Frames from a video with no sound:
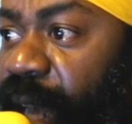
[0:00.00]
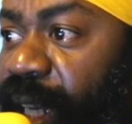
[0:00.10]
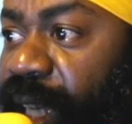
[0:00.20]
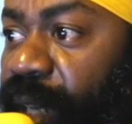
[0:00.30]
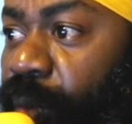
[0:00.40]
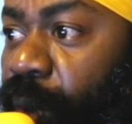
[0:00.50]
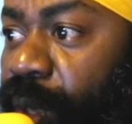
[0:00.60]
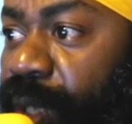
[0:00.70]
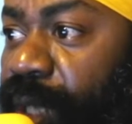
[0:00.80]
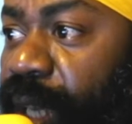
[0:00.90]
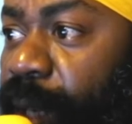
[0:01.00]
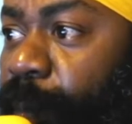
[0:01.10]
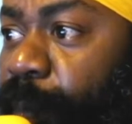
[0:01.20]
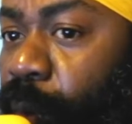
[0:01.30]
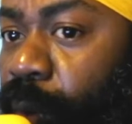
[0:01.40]
it was
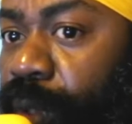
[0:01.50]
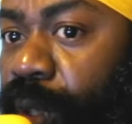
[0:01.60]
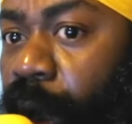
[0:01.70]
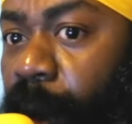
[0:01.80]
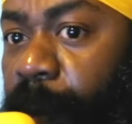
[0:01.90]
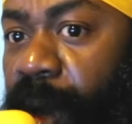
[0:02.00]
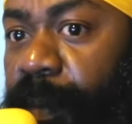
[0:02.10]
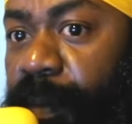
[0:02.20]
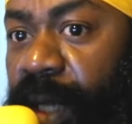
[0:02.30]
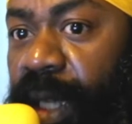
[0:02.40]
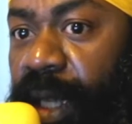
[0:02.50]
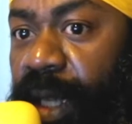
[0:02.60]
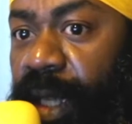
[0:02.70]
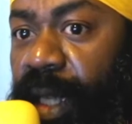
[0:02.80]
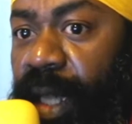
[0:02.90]
imposed upon me,